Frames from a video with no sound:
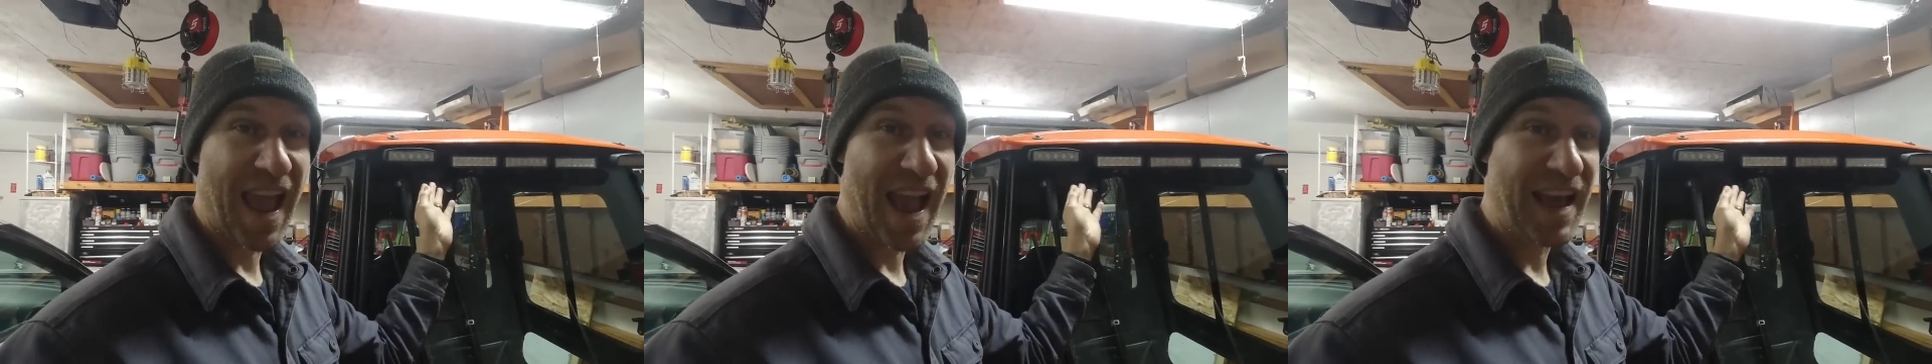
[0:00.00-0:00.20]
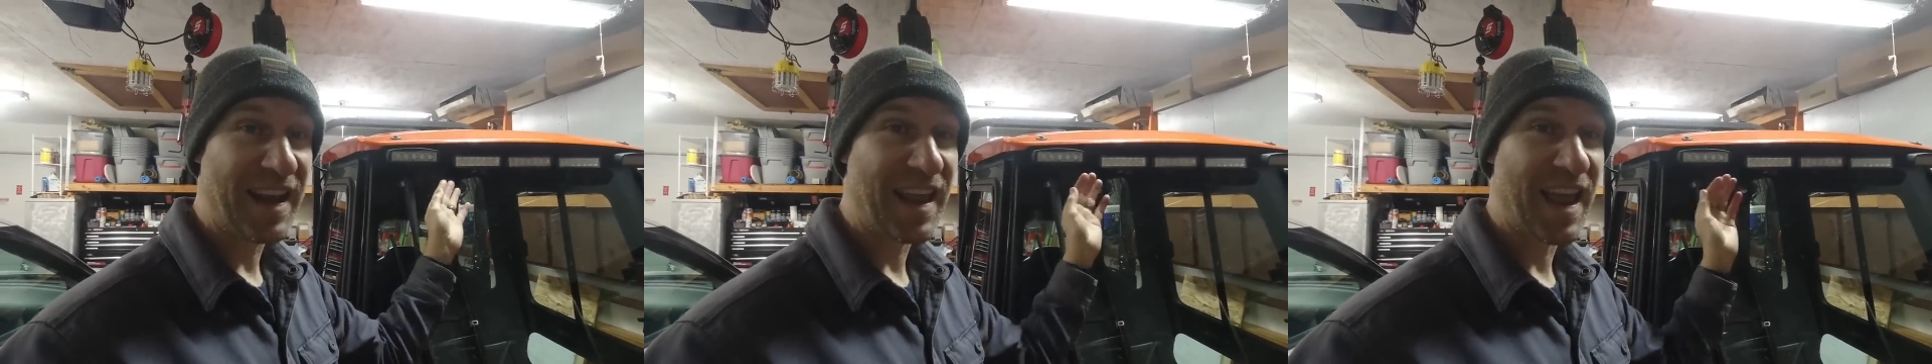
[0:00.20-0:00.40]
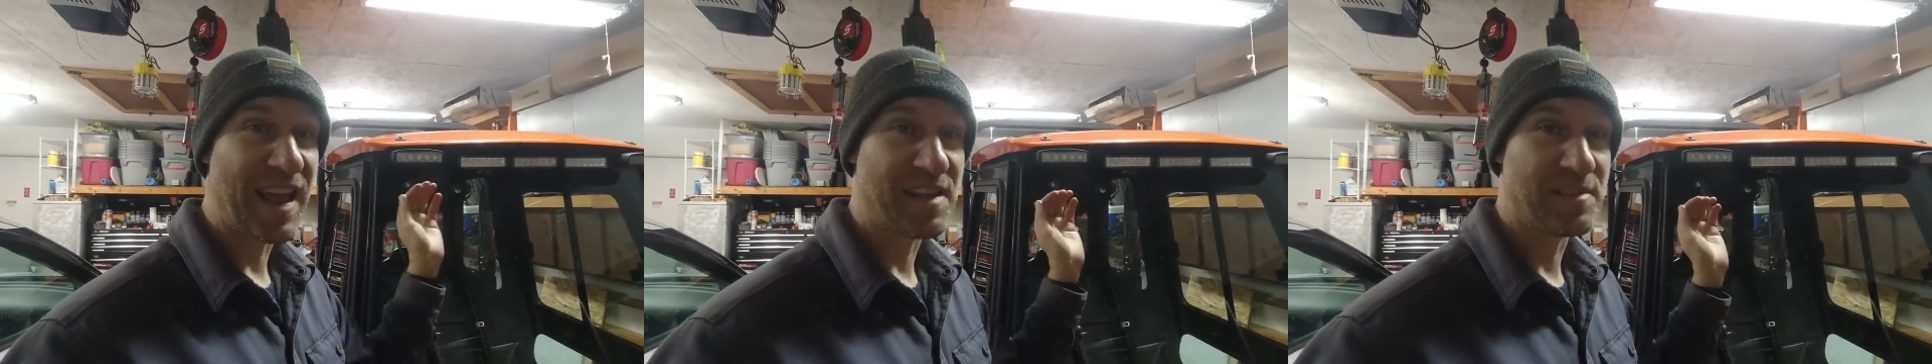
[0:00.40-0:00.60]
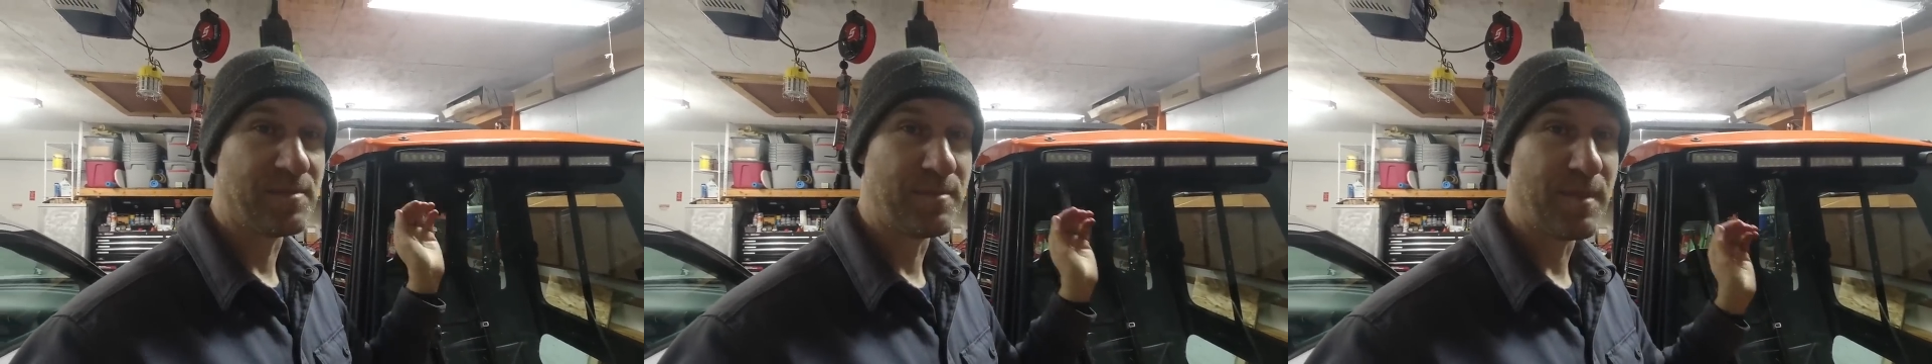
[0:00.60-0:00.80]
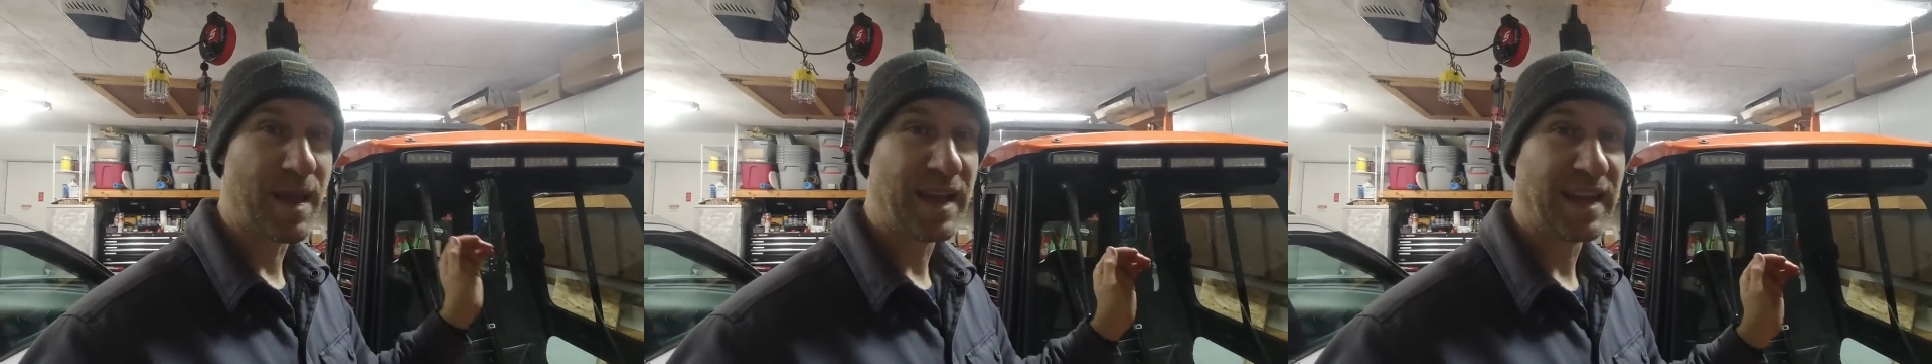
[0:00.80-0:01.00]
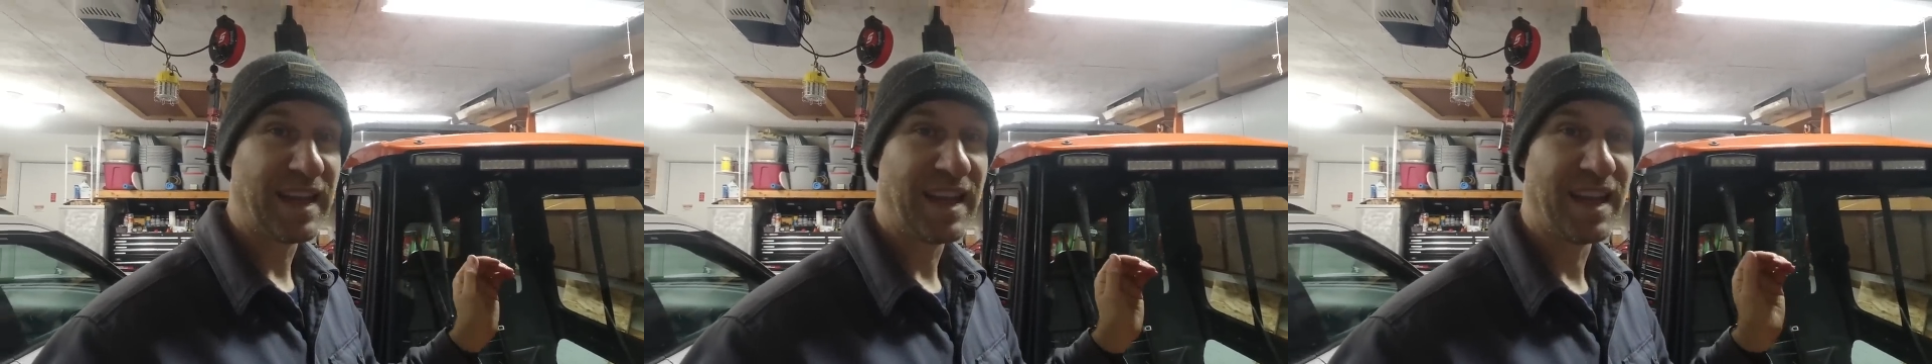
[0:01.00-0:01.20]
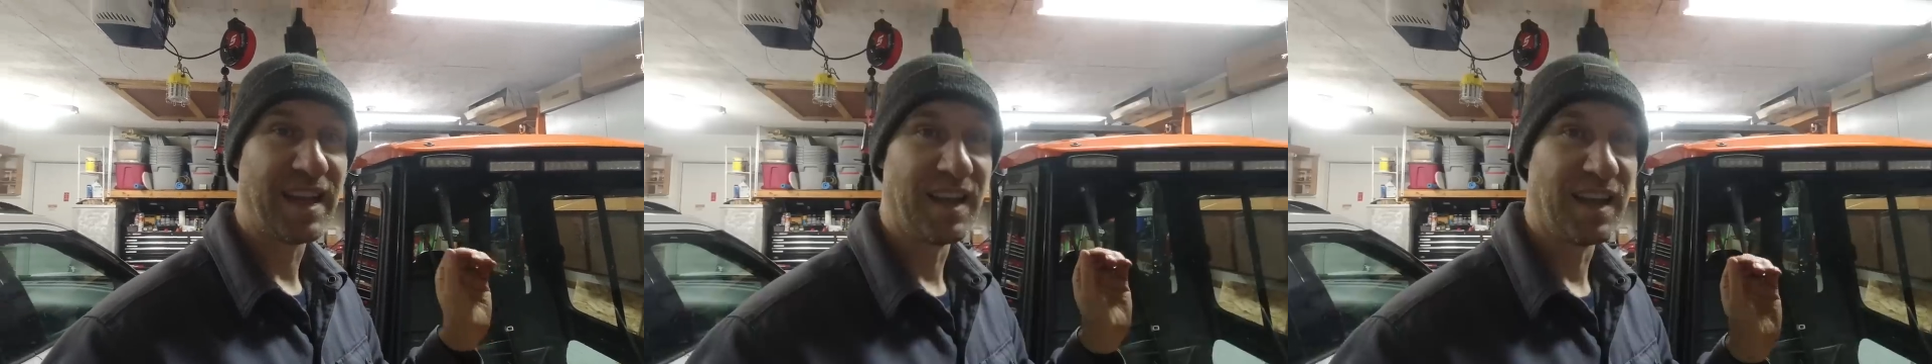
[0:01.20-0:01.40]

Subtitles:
Add as many